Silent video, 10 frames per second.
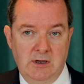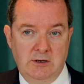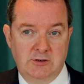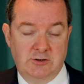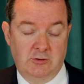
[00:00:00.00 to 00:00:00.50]

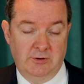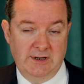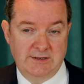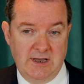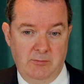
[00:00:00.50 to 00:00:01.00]
So an
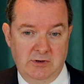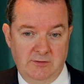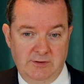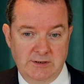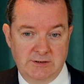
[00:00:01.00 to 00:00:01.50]
example of
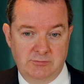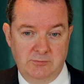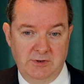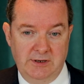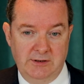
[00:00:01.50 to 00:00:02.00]
this would
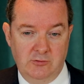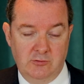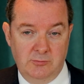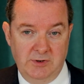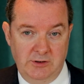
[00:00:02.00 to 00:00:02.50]
be the
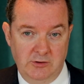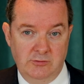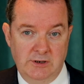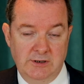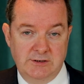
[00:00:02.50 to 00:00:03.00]
European
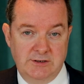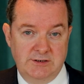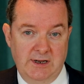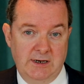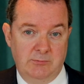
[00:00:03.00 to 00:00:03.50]
Union's
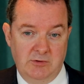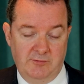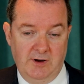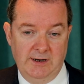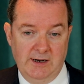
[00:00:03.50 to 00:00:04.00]
Sustainable
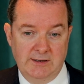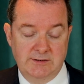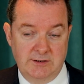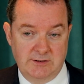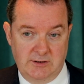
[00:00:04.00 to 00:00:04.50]
Finance
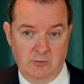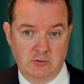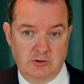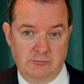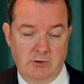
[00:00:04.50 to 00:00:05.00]

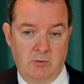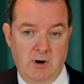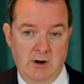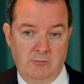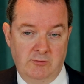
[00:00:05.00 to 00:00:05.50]
Disclosure
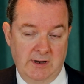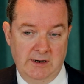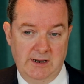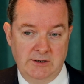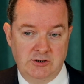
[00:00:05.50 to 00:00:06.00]

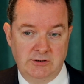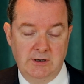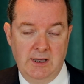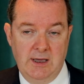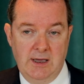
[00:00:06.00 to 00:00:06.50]
Regulation,
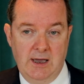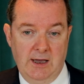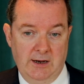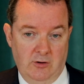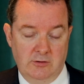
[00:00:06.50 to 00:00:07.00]

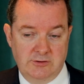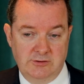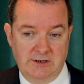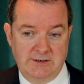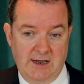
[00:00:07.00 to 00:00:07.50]
and also
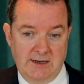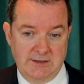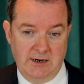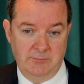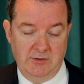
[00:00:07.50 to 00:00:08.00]
the
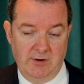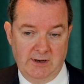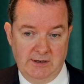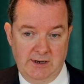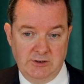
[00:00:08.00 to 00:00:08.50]
taxonomy
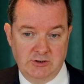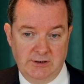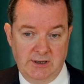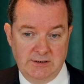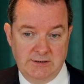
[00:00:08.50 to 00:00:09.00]
regulation
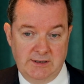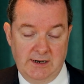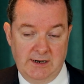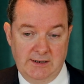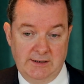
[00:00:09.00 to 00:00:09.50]

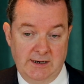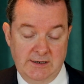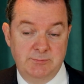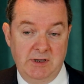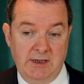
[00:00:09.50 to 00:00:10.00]
that is
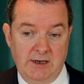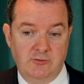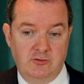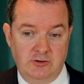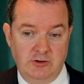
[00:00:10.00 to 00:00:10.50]
being
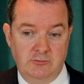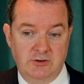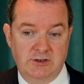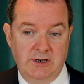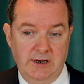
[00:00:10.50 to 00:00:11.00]

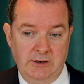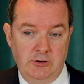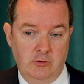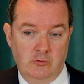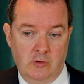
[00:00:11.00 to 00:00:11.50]
introduced in
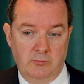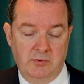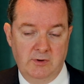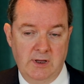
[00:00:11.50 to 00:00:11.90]
Europe.